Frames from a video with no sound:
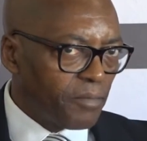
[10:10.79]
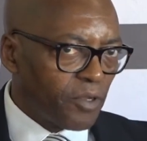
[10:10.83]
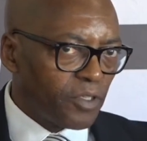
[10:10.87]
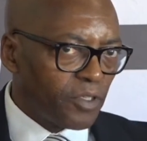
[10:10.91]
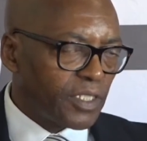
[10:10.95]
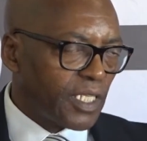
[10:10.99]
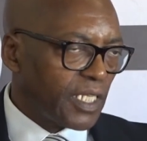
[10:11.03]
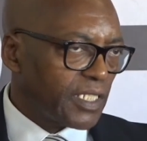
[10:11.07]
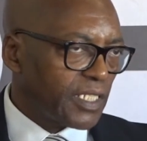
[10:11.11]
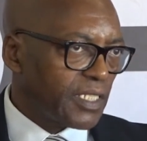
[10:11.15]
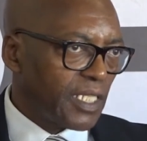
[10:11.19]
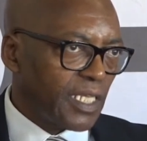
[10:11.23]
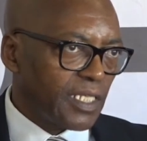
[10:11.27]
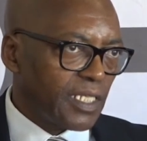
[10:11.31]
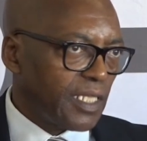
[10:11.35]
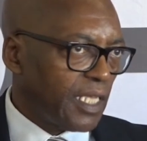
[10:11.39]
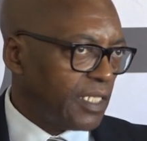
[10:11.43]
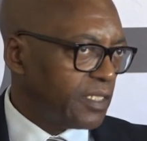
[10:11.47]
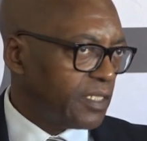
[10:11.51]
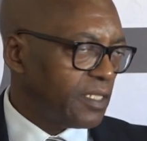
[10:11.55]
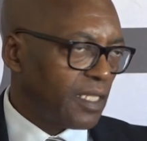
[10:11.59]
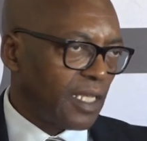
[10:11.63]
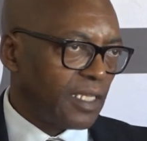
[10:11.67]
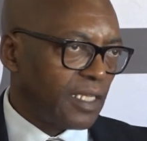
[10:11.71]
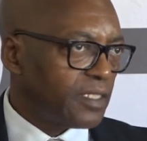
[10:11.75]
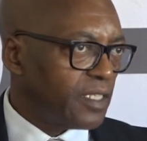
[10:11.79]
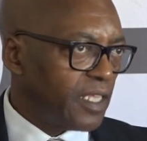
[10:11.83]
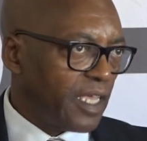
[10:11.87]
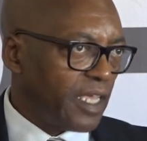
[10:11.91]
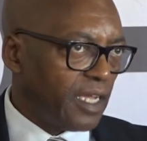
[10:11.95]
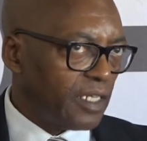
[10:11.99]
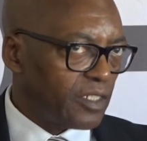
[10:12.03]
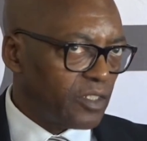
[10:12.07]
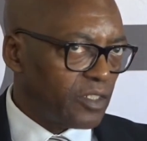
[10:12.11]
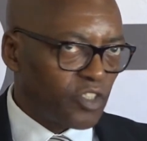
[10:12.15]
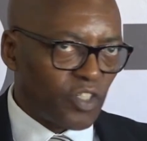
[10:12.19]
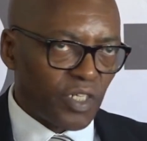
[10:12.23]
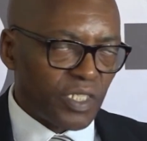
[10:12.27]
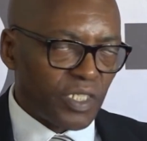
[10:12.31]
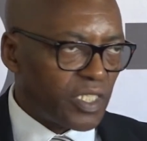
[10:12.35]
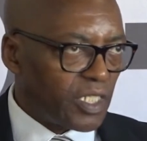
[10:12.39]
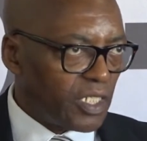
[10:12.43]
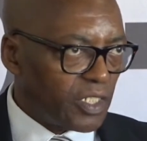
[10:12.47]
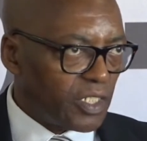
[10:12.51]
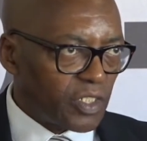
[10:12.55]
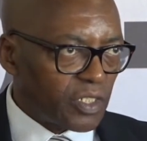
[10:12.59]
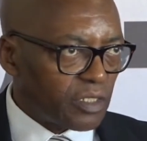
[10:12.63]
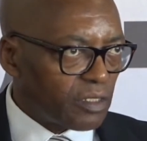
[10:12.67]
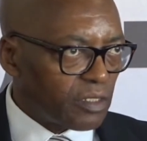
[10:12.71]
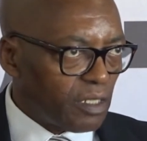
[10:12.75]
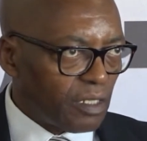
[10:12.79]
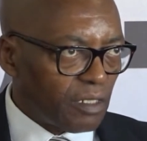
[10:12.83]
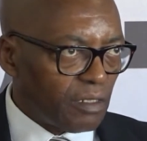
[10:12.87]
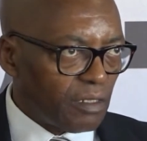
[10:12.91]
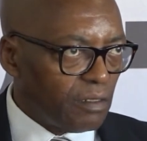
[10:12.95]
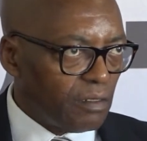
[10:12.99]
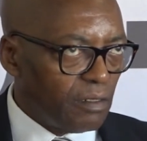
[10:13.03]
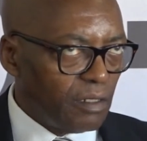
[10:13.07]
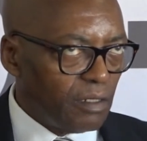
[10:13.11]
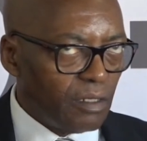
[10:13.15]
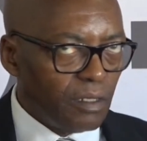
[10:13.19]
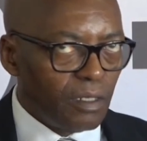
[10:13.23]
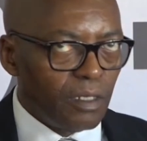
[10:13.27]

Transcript: because that's not their traditional